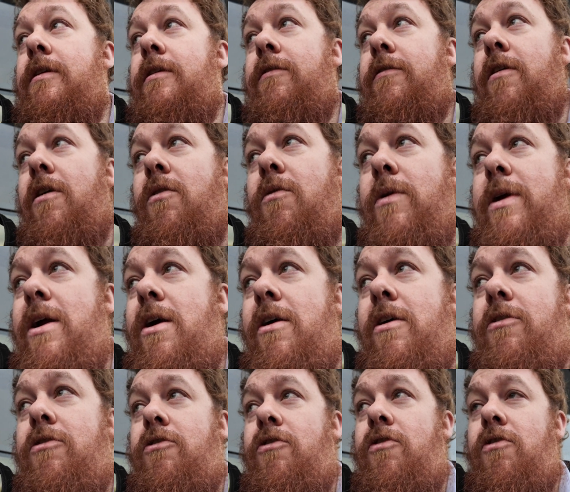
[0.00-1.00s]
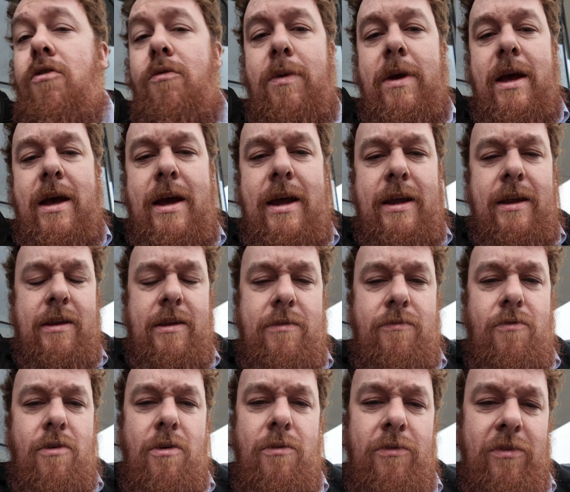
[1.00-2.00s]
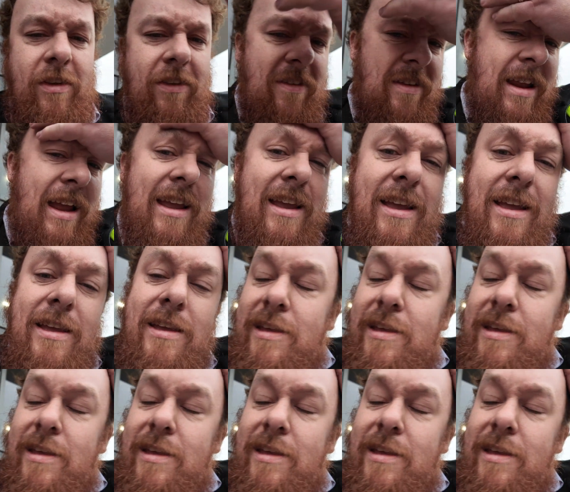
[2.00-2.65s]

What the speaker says: So we are 2 behind Rosie today.